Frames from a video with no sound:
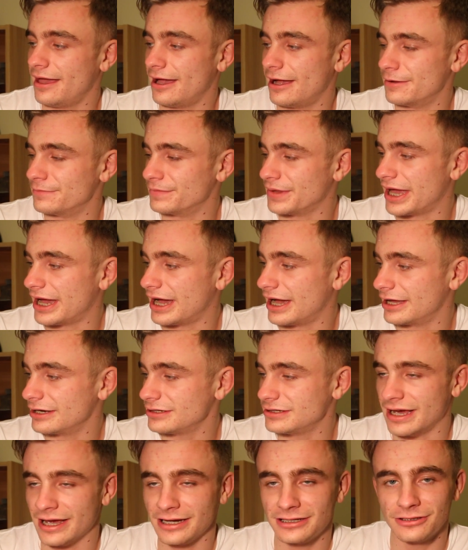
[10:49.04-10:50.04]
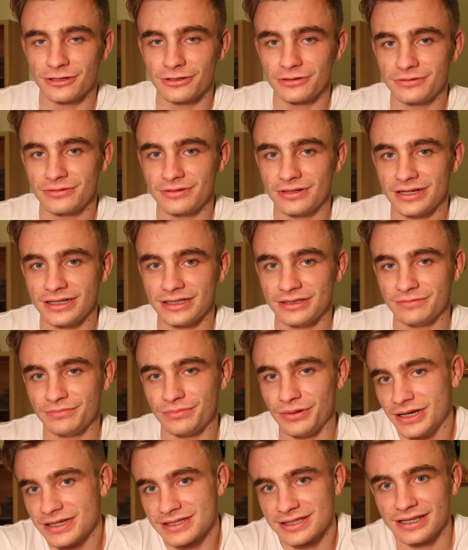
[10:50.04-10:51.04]
I don't
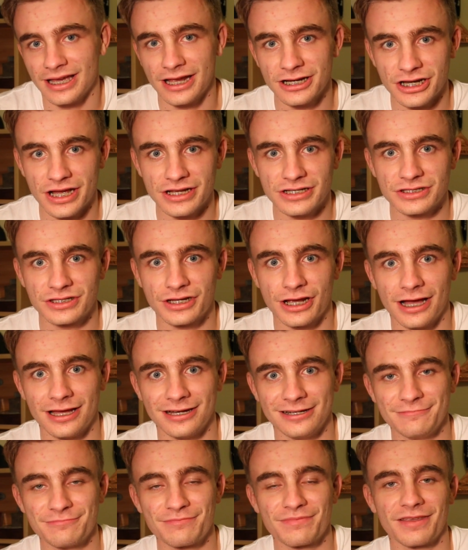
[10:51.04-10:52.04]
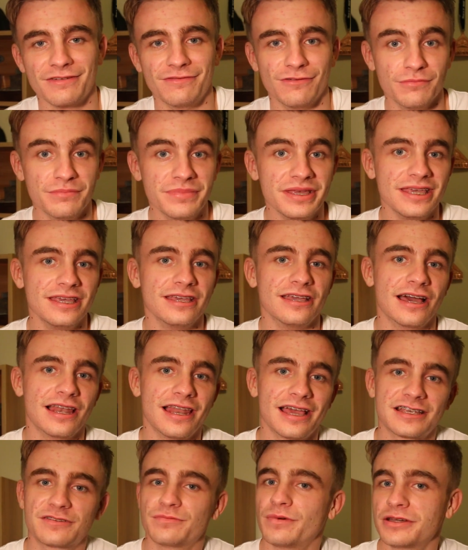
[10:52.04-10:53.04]
personally, I just can't. For me, I
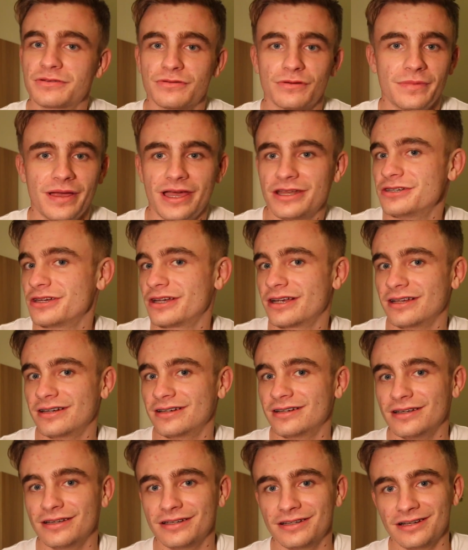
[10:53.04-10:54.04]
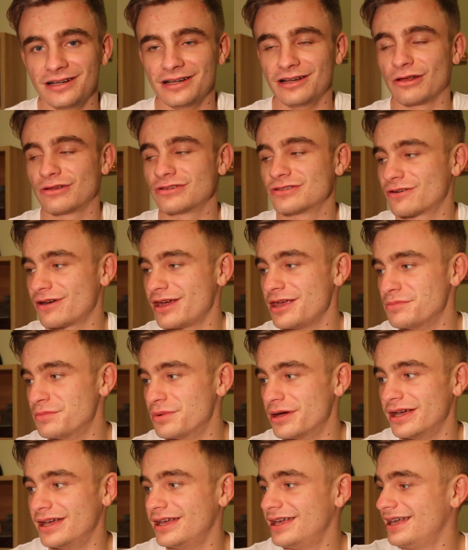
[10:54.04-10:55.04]
like SpongeBob magic and it looks great,
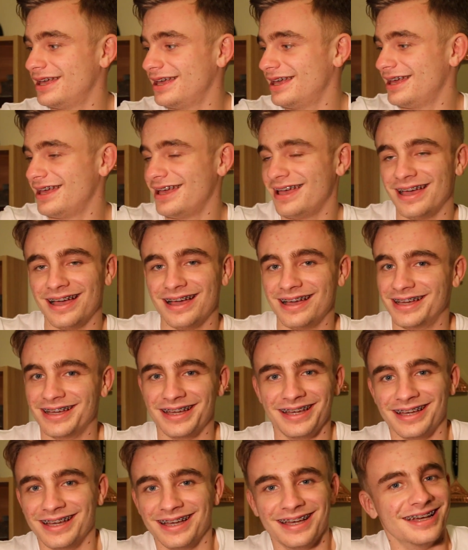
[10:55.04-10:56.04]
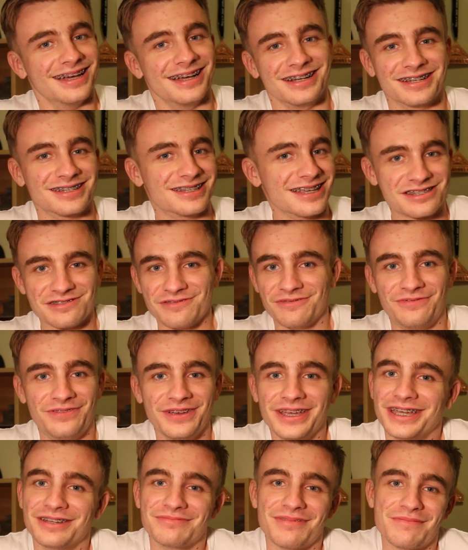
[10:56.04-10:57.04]
but it just doesn't
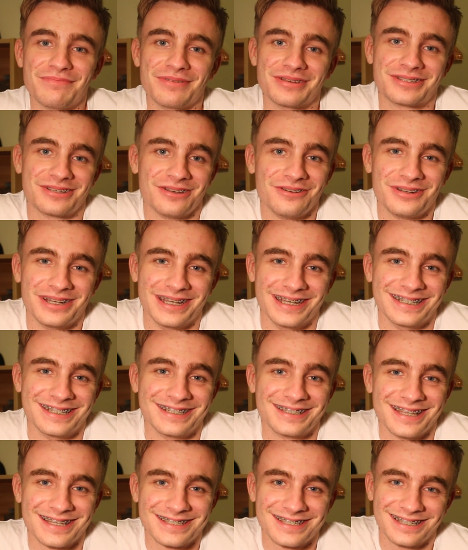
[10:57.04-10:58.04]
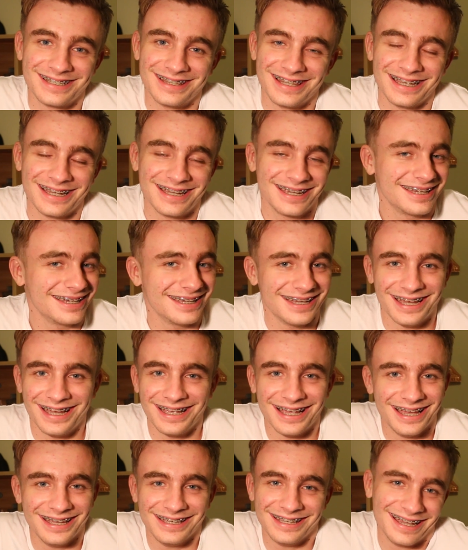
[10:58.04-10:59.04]
fit in my persona. It just doesn't like,
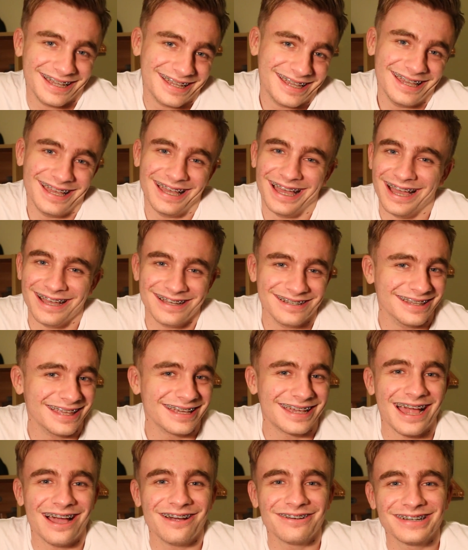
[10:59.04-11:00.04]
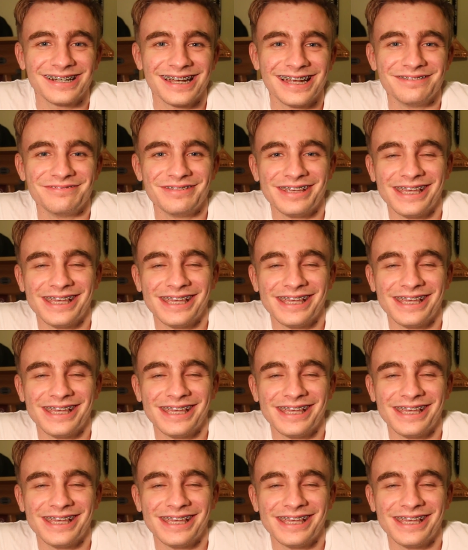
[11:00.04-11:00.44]
I like, how could I